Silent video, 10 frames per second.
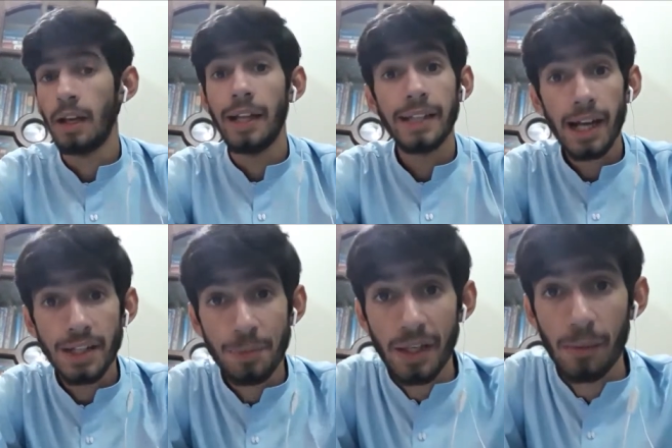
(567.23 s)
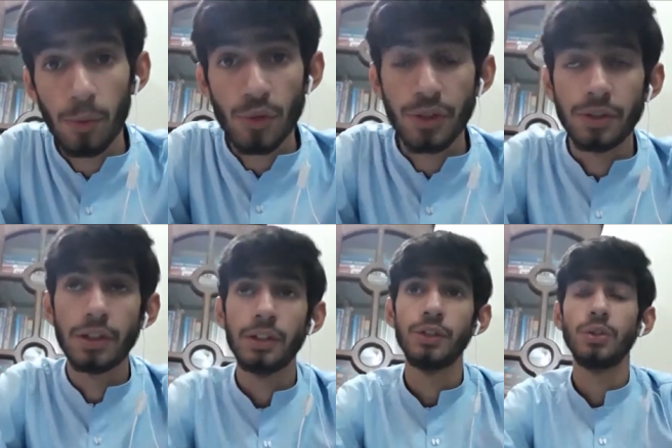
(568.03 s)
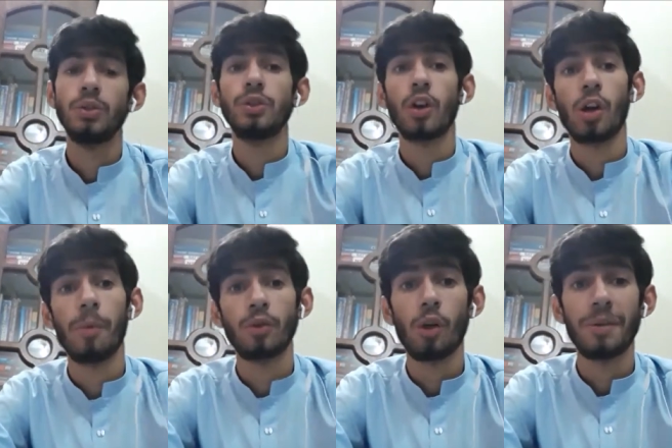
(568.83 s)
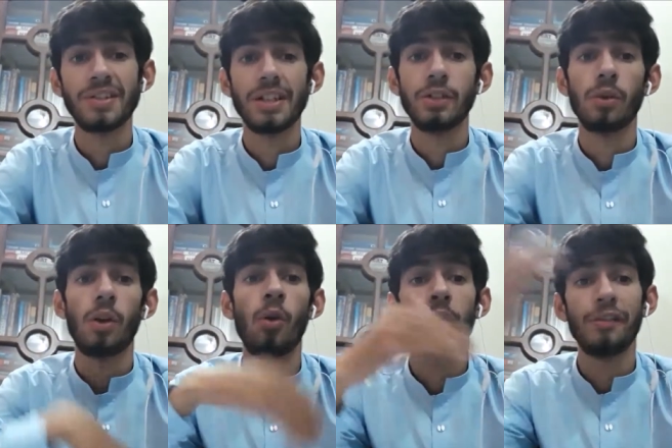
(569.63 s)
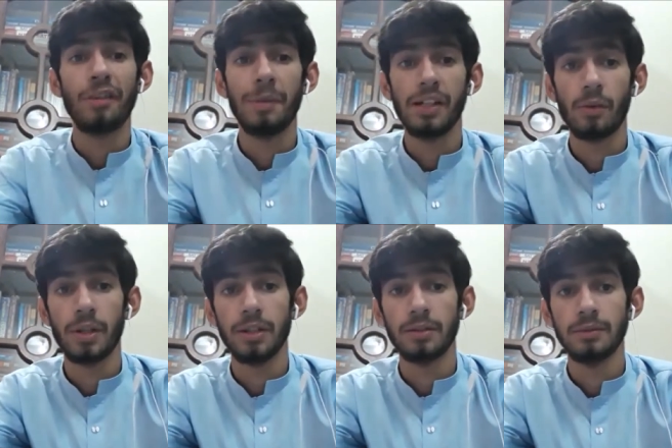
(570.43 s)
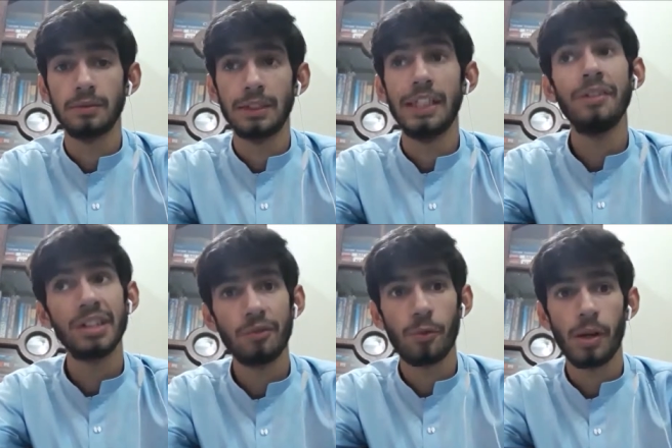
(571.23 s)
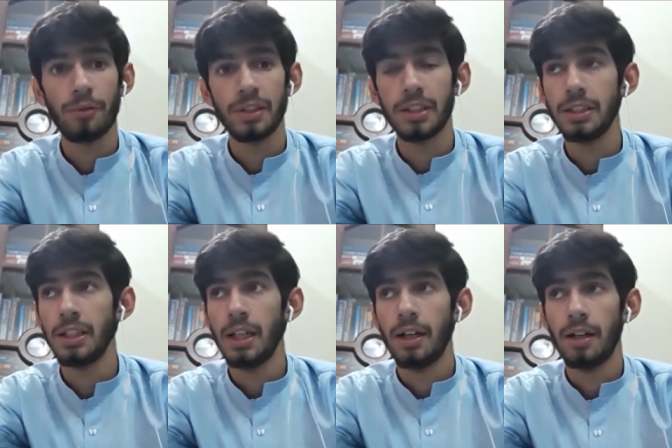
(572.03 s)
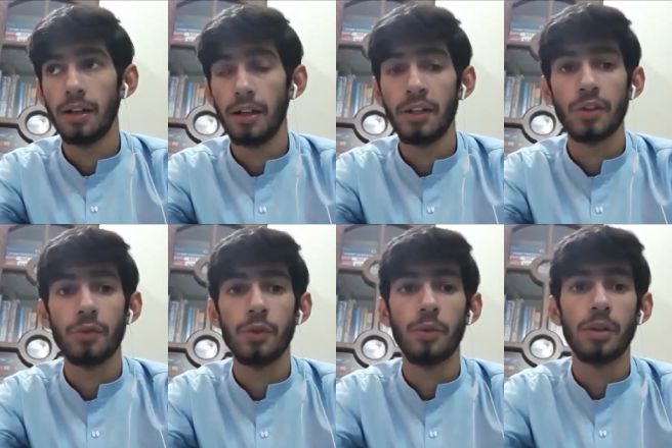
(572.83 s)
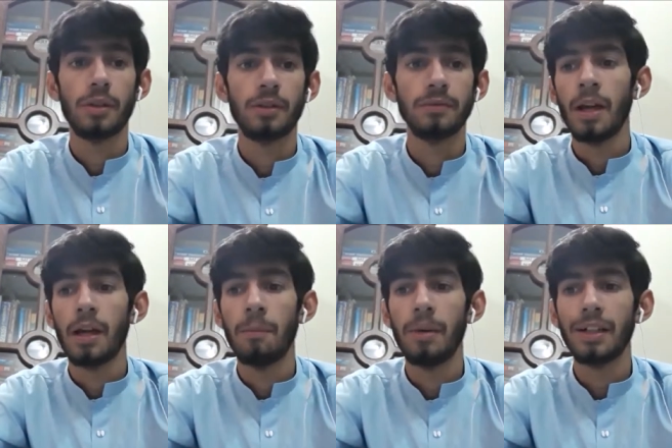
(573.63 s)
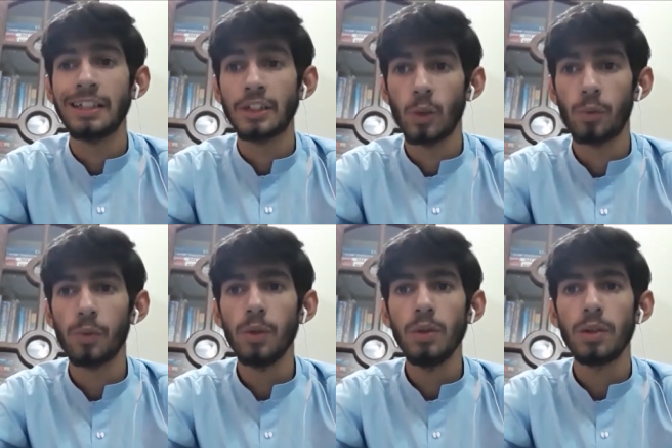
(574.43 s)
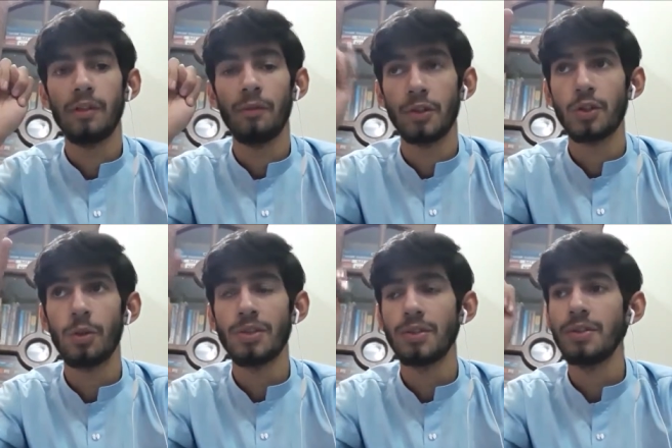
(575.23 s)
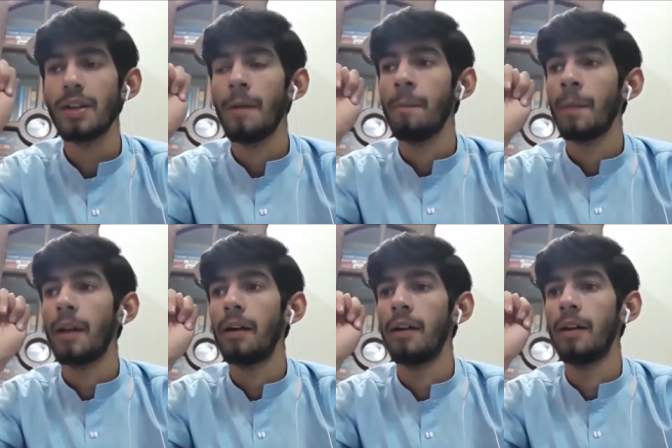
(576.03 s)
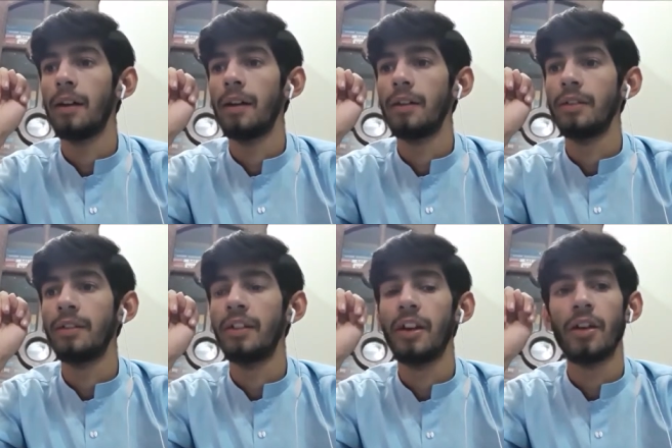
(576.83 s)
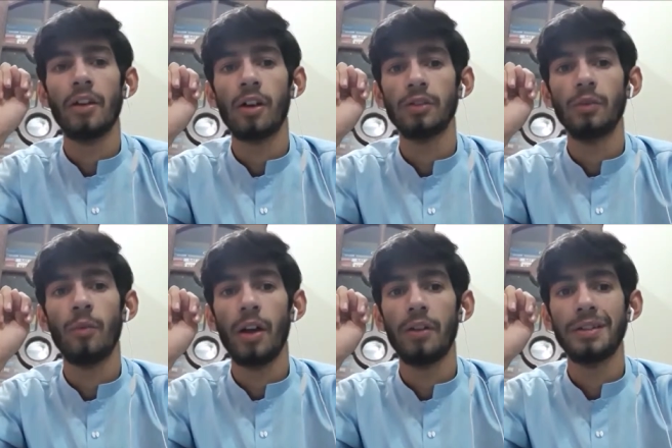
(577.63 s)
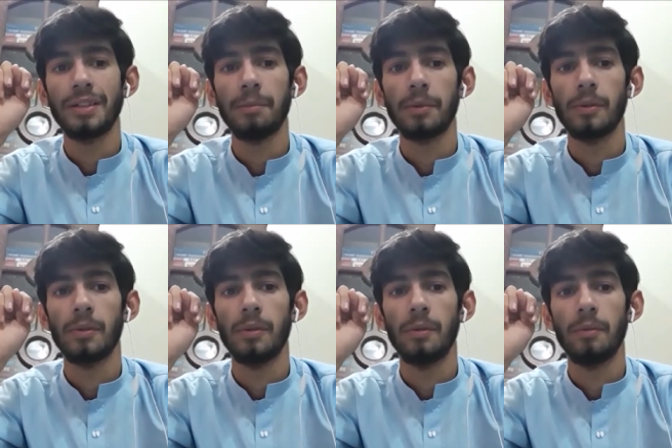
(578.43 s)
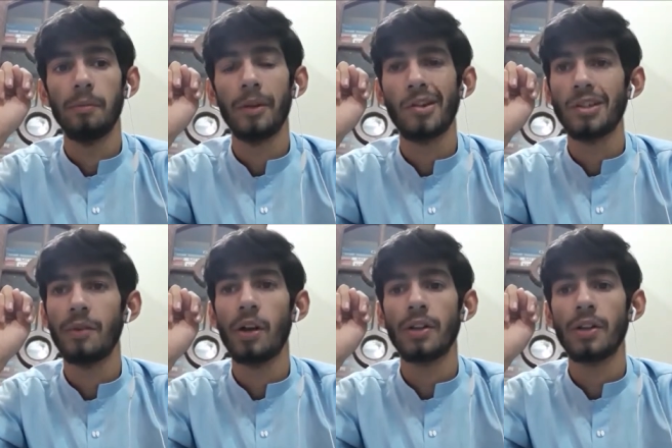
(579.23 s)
In the IELTS speaking portion, you talk about topics that you are already familiar with, even in front of the uh, interviewer. But in TOEFL, first two questions, uh, they are not very simple because they would